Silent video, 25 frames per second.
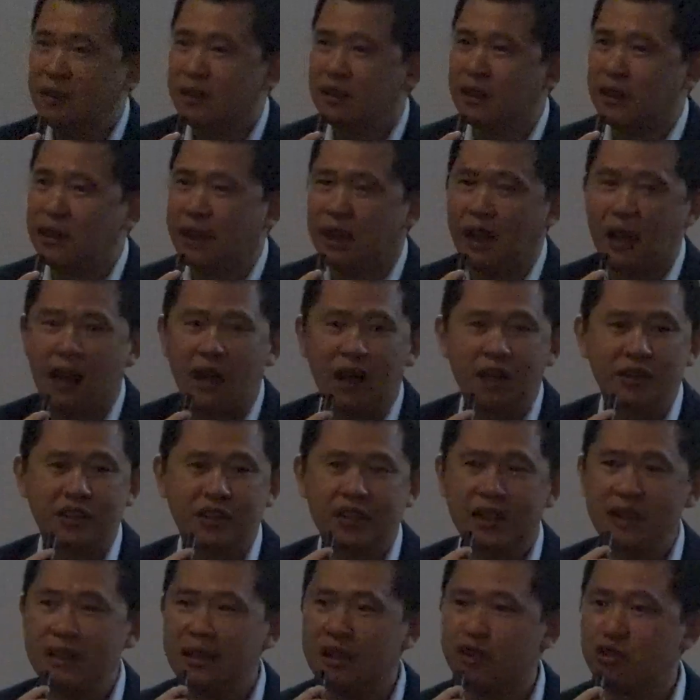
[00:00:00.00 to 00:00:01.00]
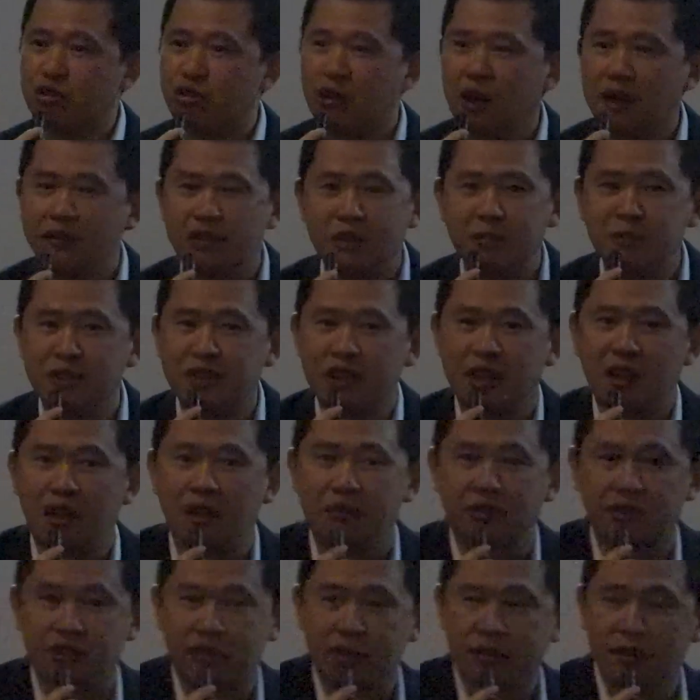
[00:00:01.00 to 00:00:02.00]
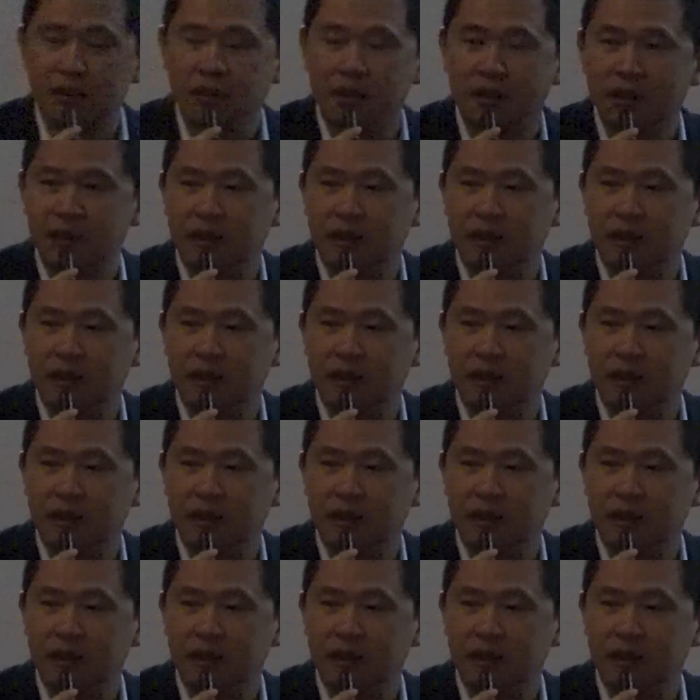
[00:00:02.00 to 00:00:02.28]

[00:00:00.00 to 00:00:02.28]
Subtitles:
The cars can now drive themselves.